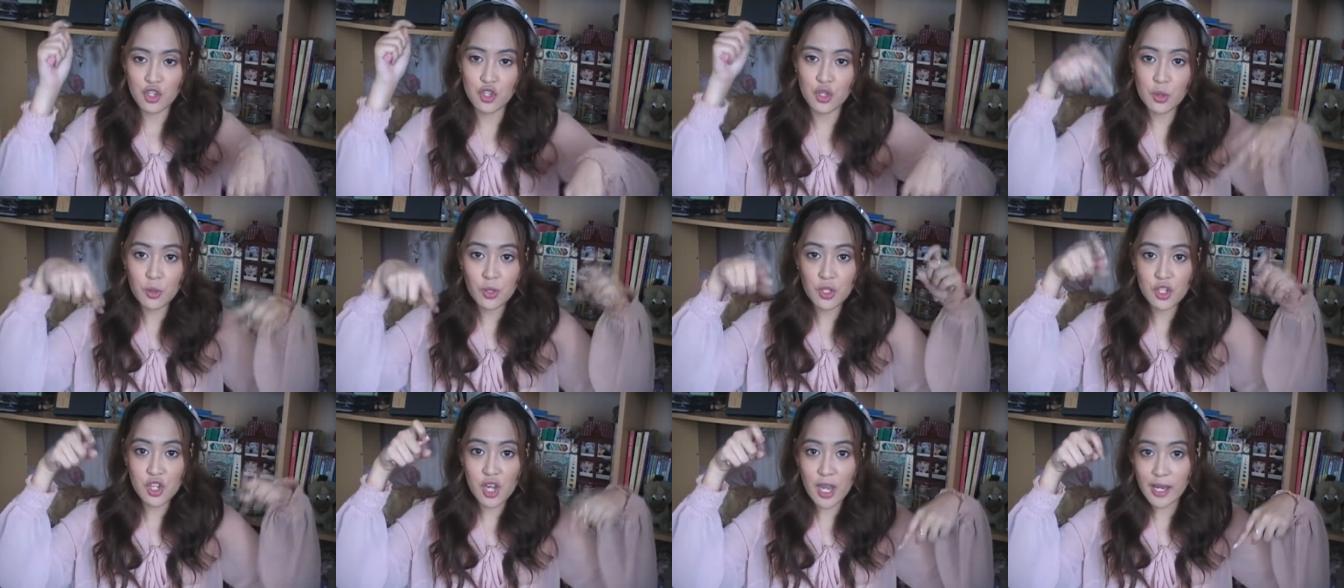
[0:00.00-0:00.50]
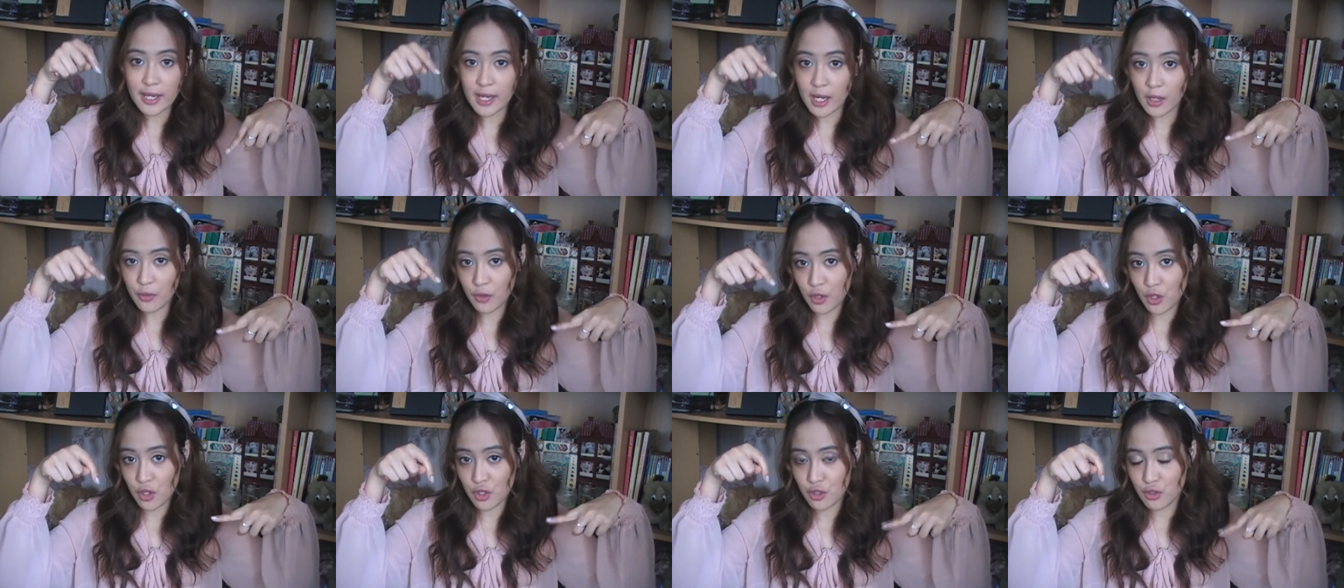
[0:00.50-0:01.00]
do check
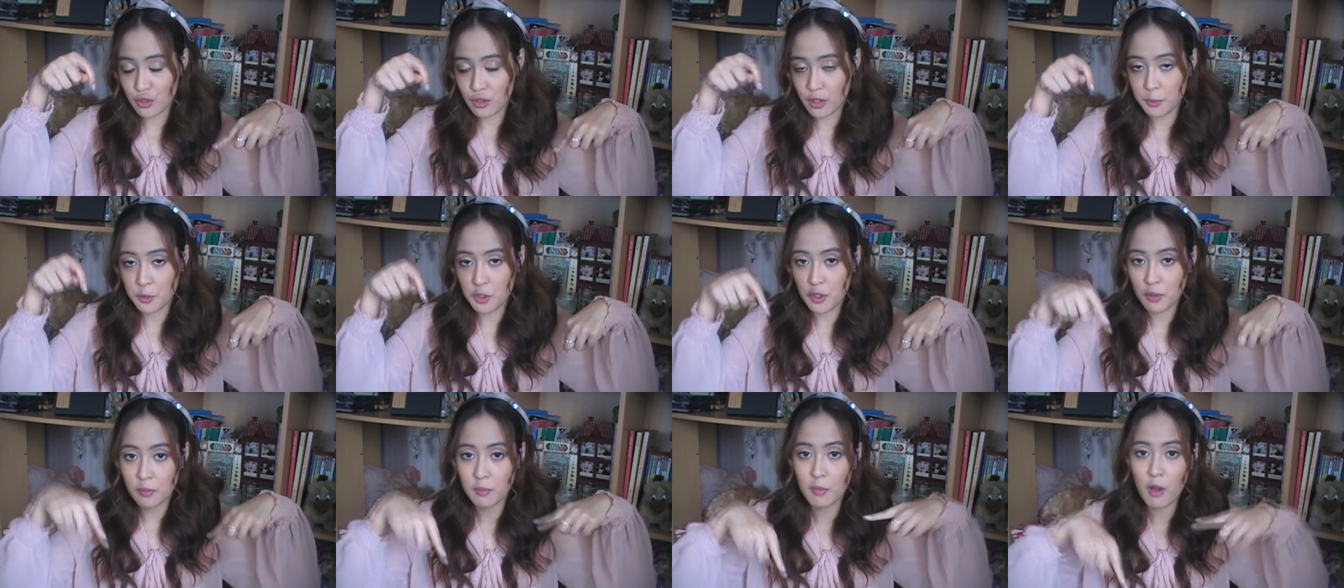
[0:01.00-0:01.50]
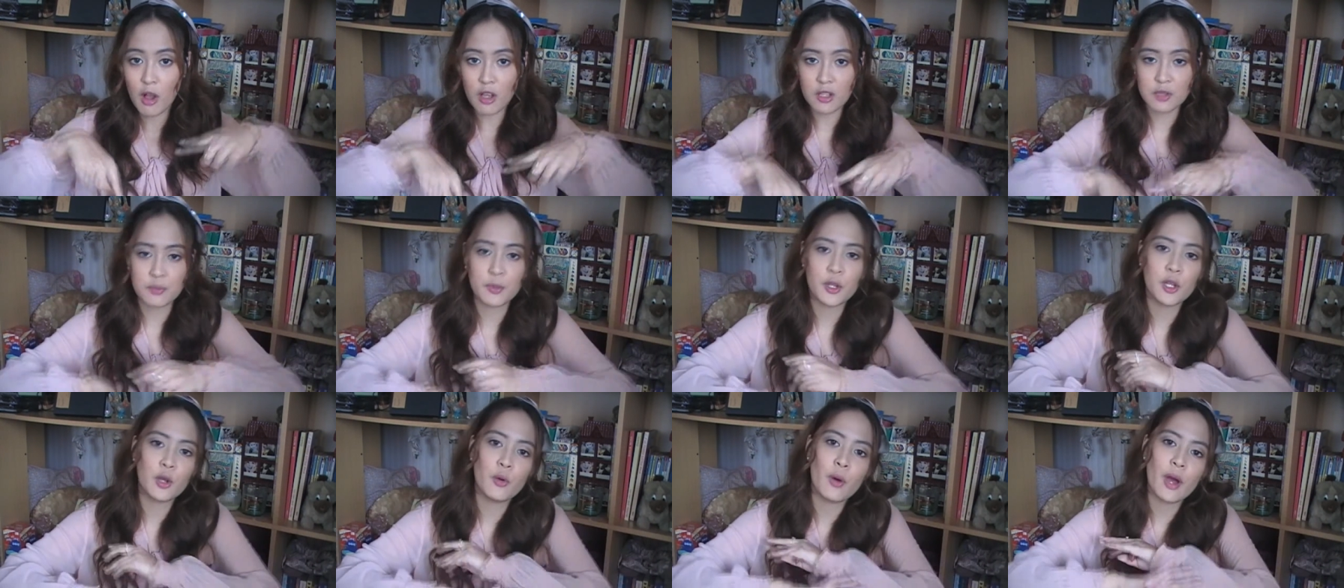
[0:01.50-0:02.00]
out the description box
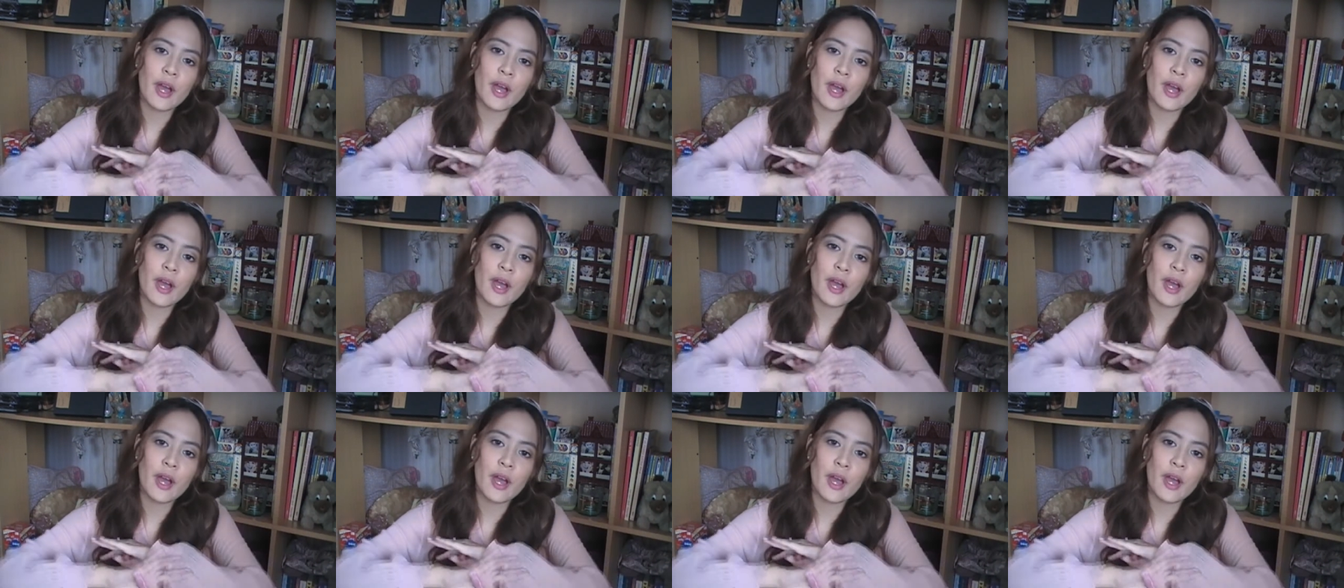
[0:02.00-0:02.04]
below.